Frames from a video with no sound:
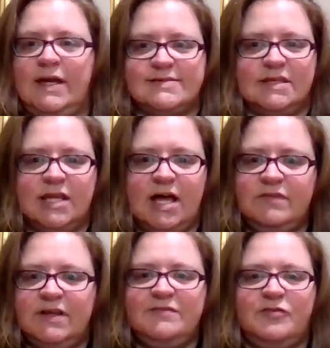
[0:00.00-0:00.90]
is
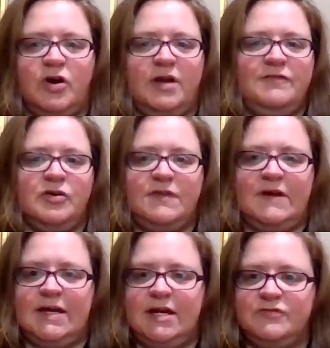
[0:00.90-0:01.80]
lovely for if you're
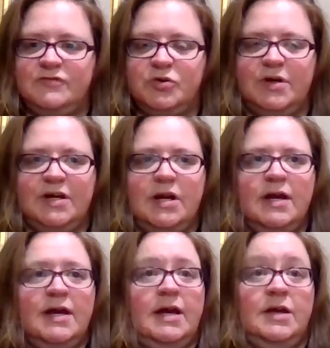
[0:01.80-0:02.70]
thinking of doing
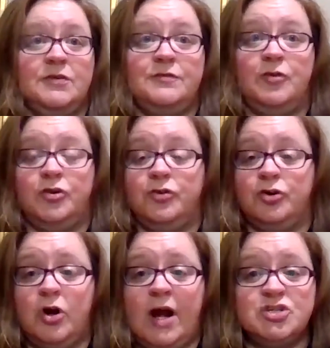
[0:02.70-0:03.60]
either further
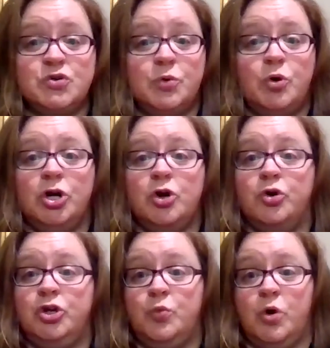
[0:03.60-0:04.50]
graduate work
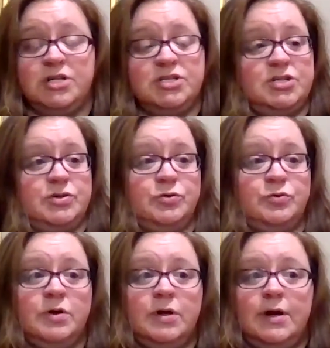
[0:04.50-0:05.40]
or you want
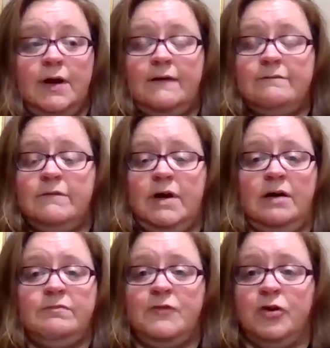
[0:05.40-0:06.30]
to
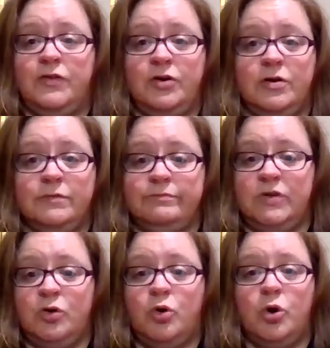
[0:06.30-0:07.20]
further
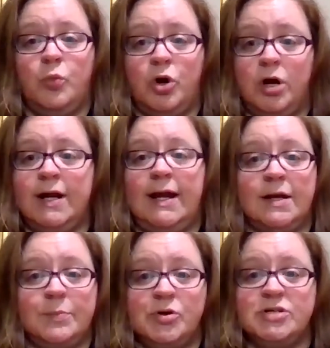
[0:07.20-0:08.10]
your work
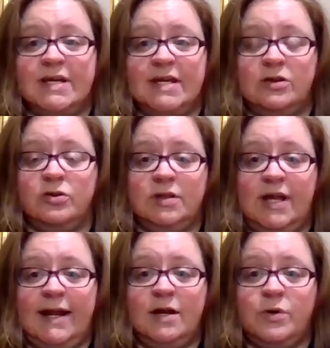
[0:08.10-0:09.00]
in a particular
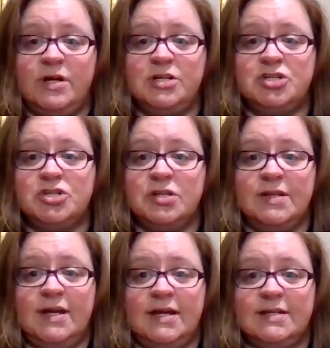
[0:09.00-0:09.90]
language.
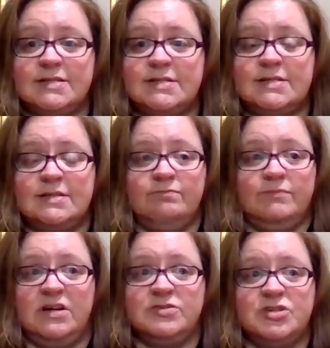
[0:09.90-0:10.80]

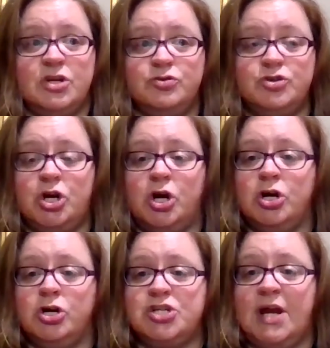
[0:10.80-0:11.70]
There's no
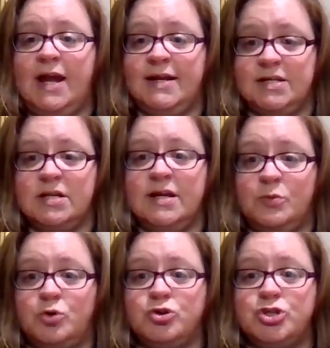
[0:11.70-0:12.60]
charge, and
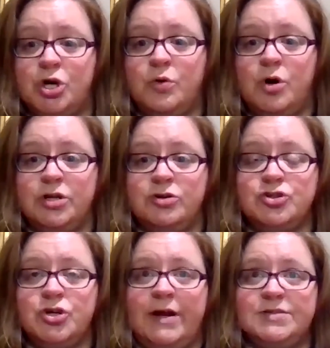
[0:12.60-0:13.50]
it will show on your
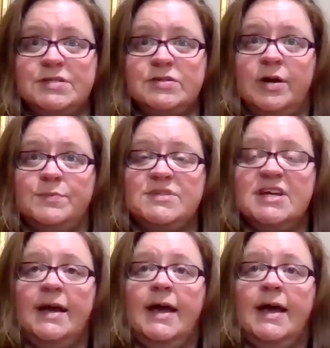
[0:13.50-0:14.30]
transcript.